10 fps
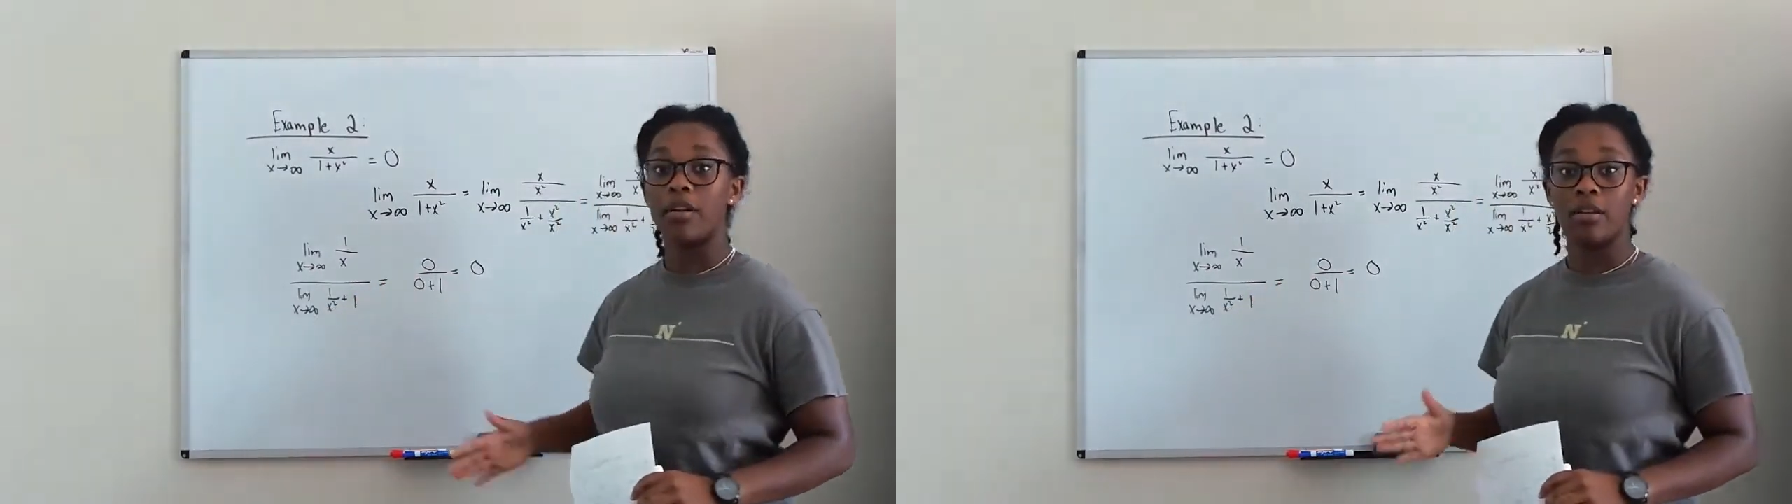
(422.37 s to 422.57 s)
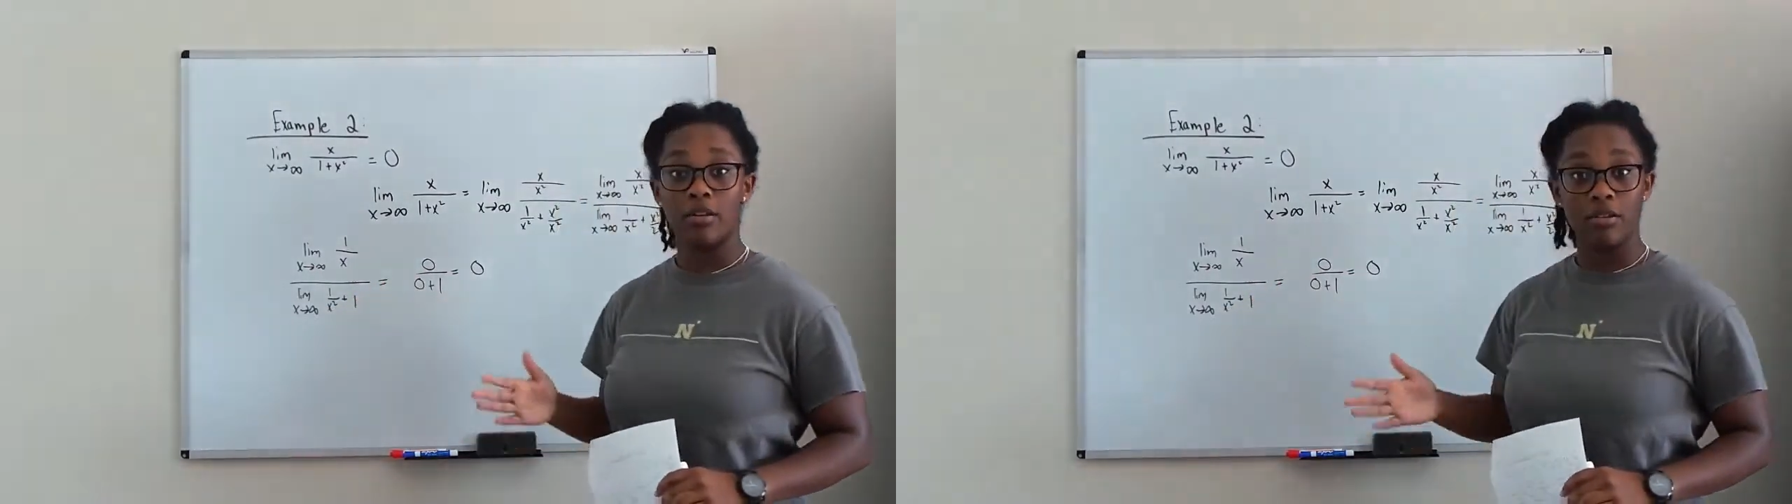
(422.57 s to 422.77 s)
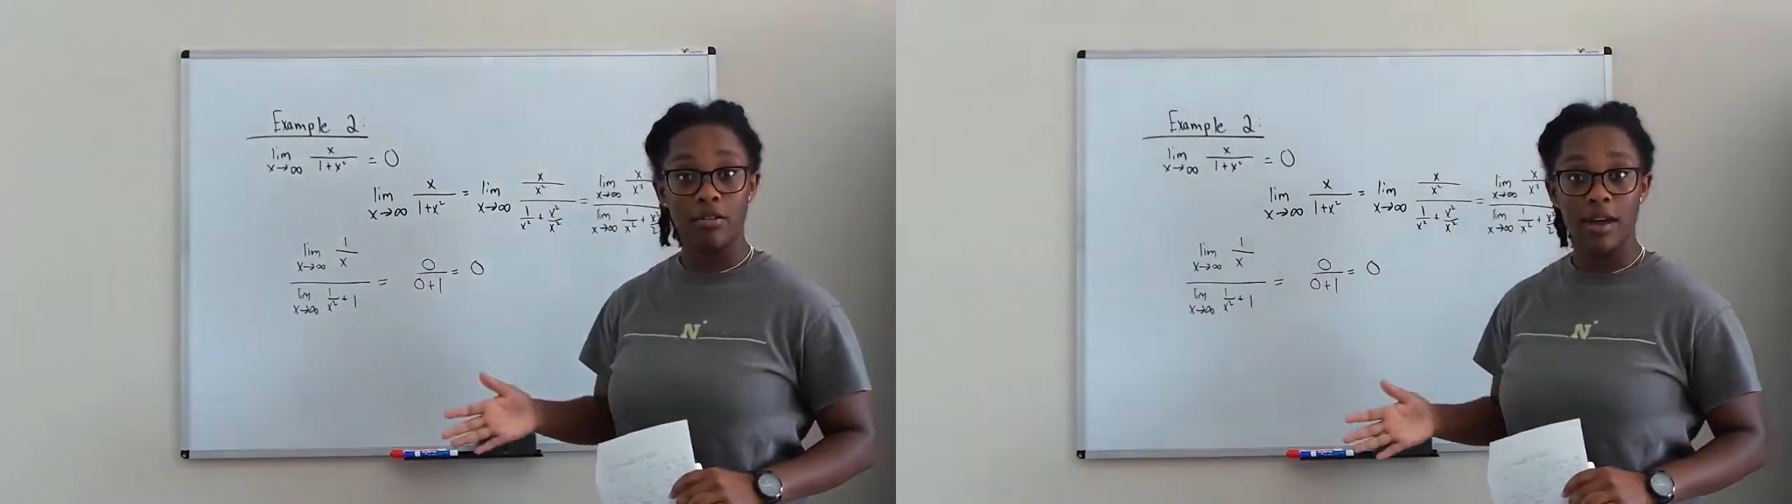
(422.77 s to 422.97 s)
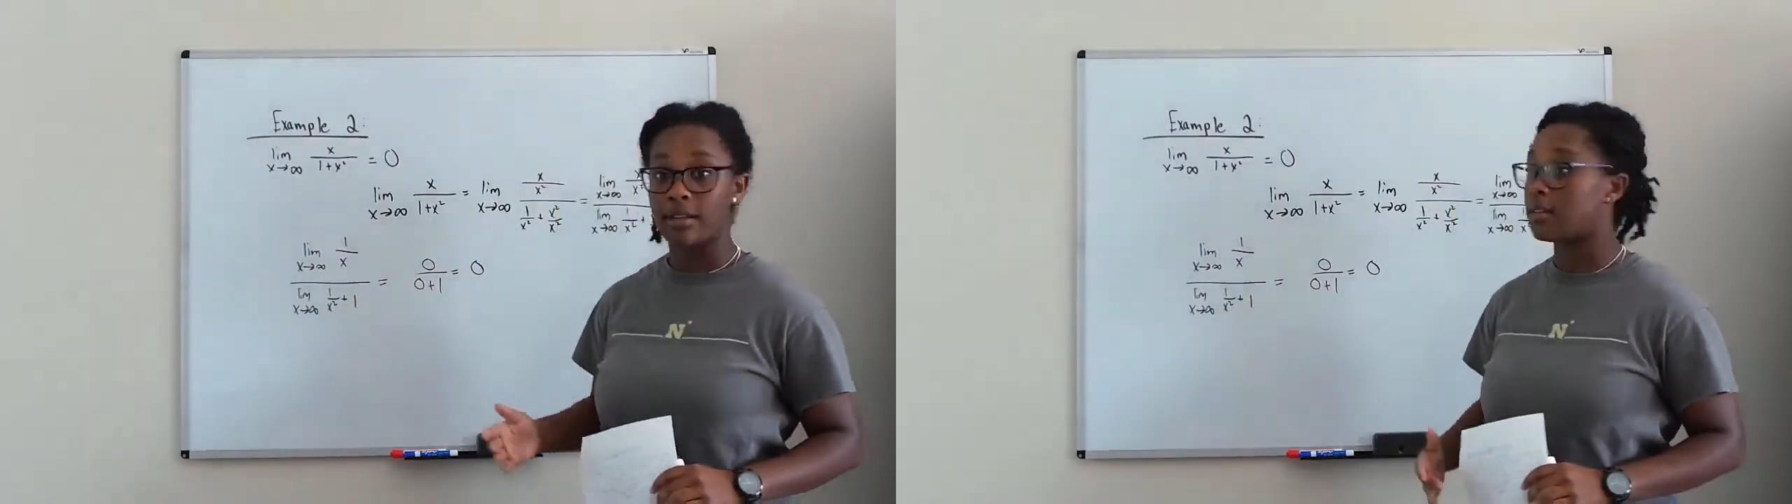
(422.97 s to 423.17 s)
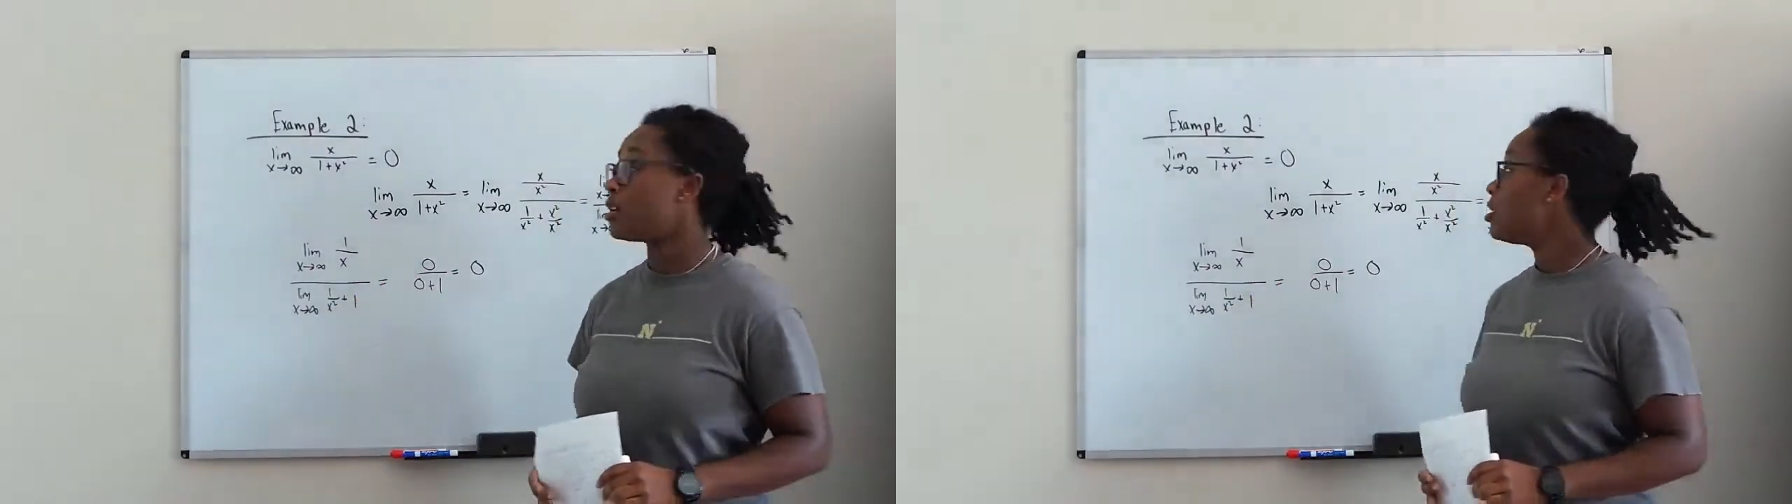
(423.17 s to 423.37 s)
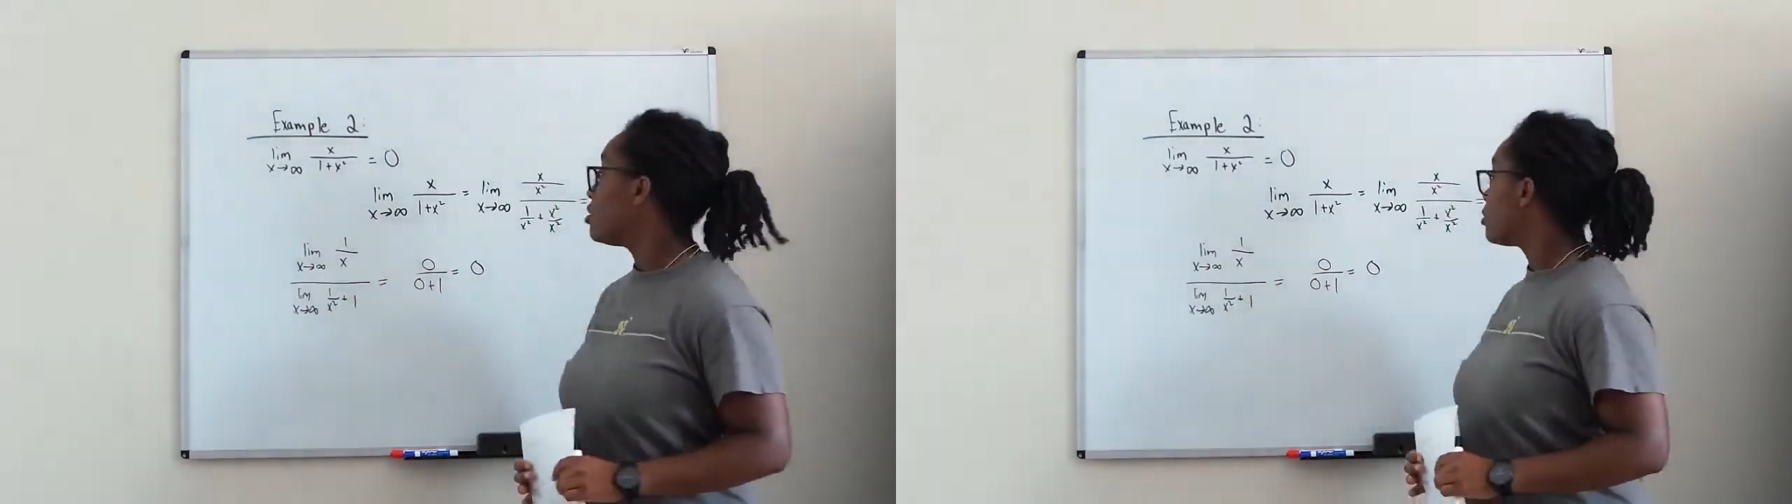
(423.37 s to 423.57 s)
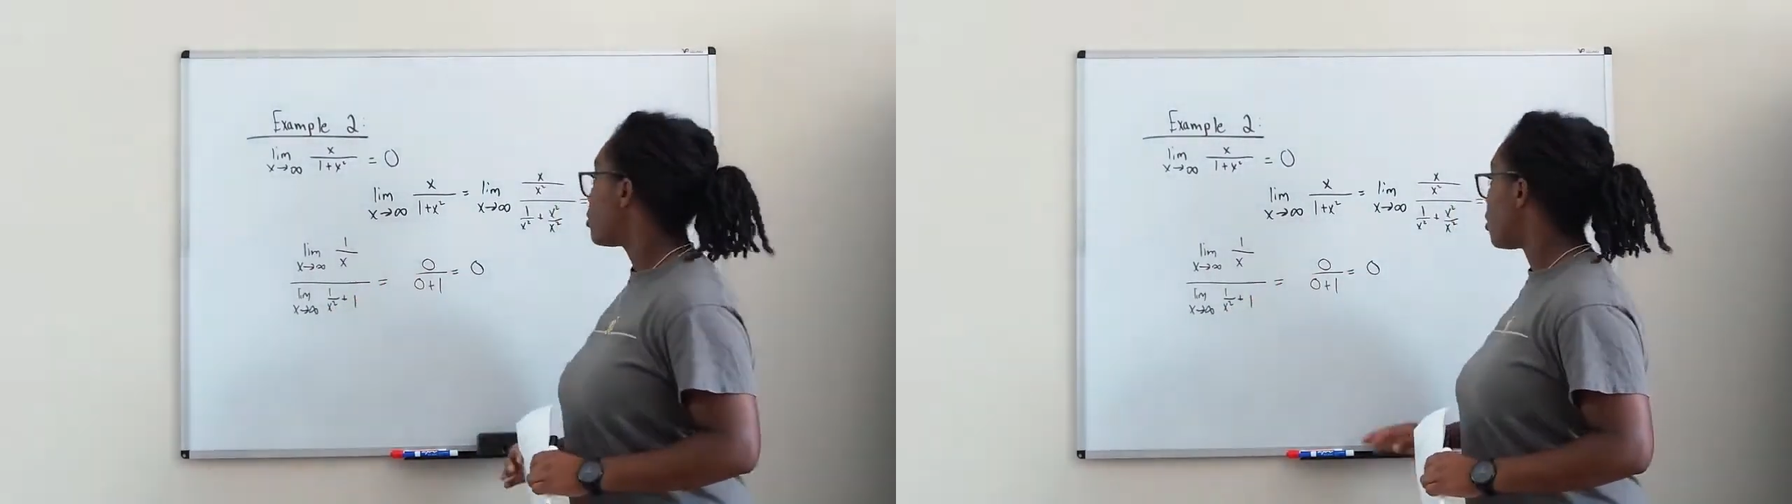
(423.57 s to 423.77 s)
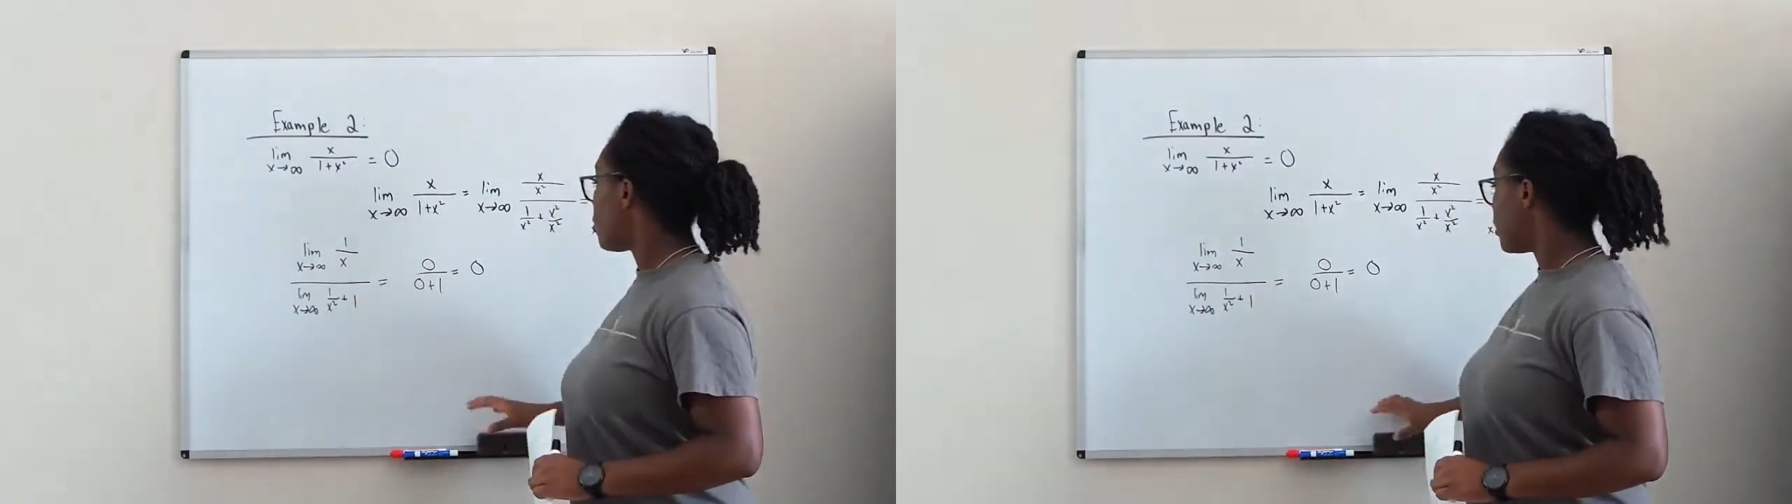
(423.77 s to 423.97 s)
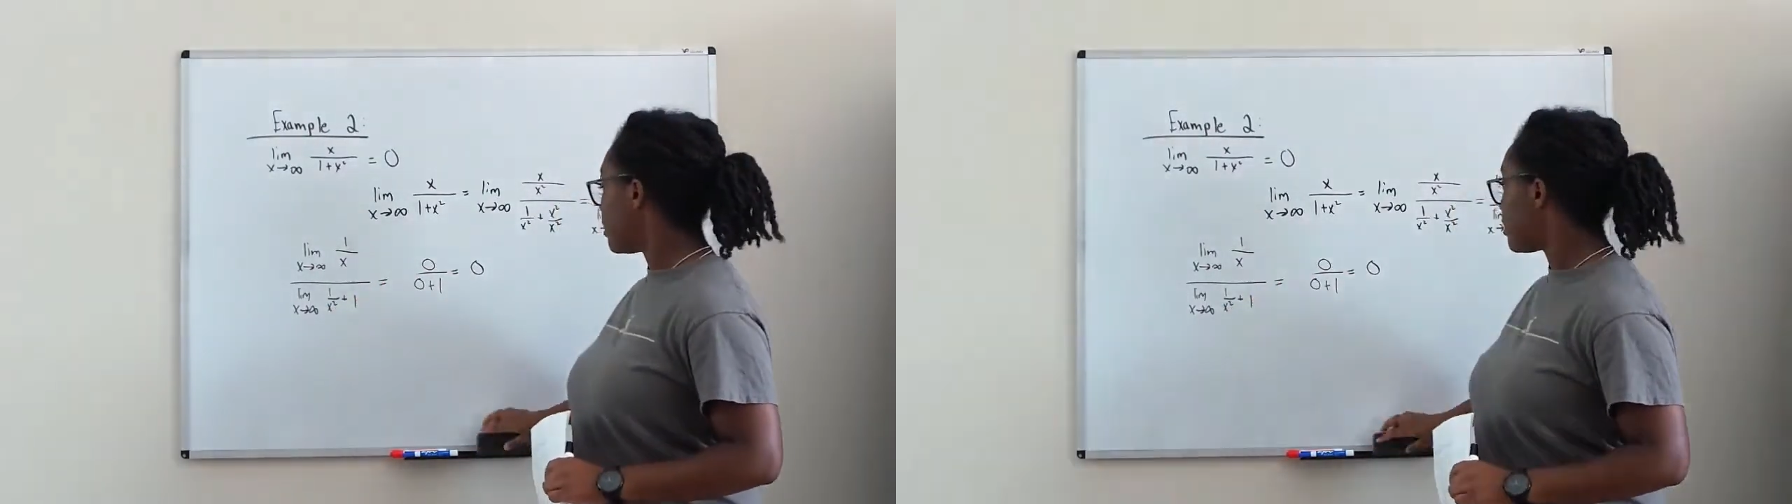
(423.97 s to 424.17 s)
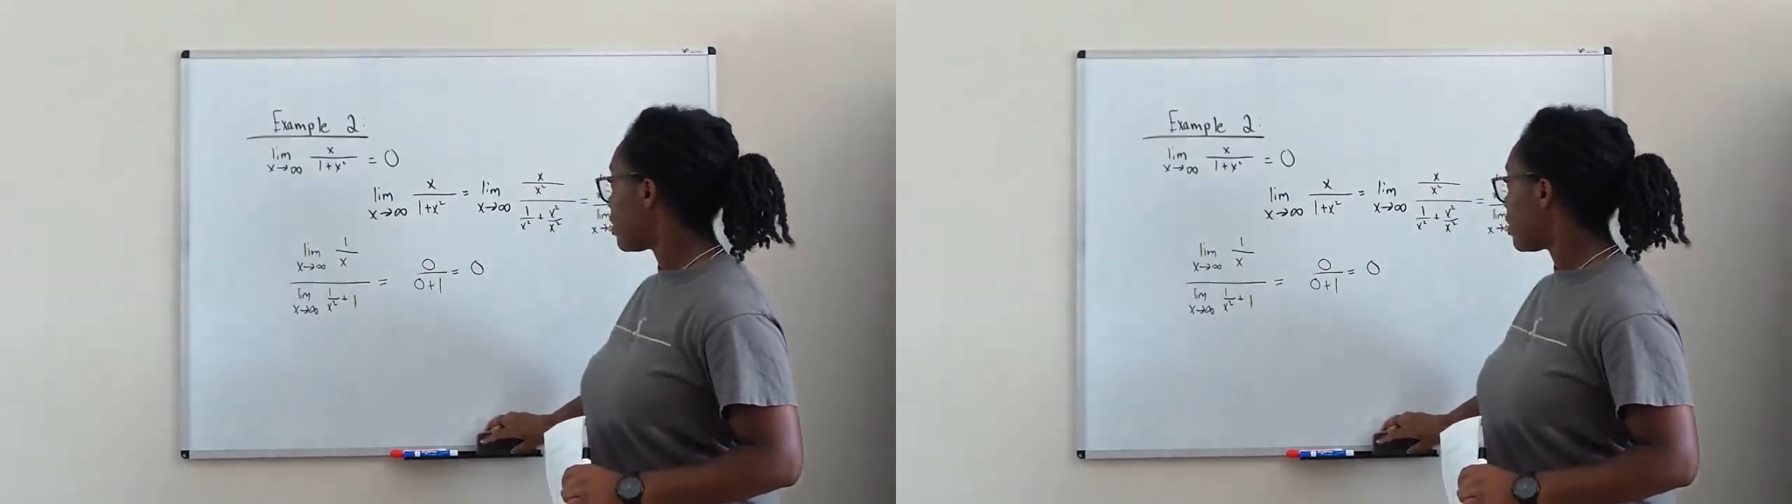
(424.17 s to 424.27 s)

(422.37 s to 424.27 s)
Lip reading: and you're correct. So let's